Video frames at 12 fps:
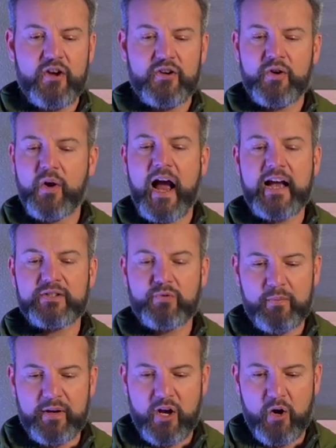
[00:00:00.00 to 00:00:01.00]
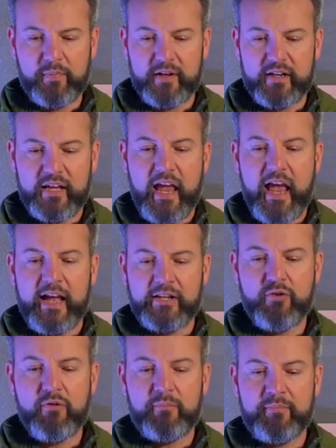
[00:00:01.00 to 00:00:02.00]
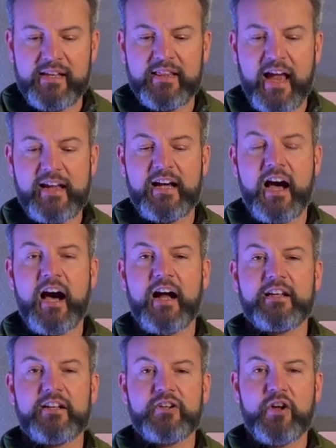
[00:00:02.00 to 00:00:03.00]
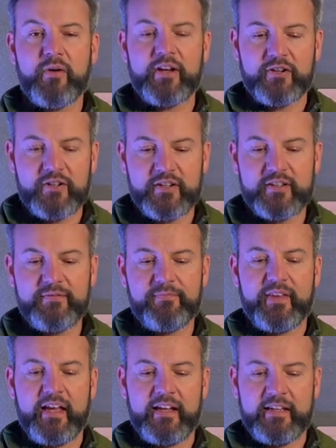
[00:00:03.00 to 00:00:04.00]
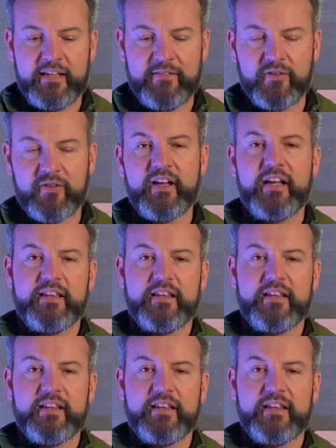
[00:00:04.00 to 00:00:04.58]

your eyes will be open, and you will be like God, knowing good and evil.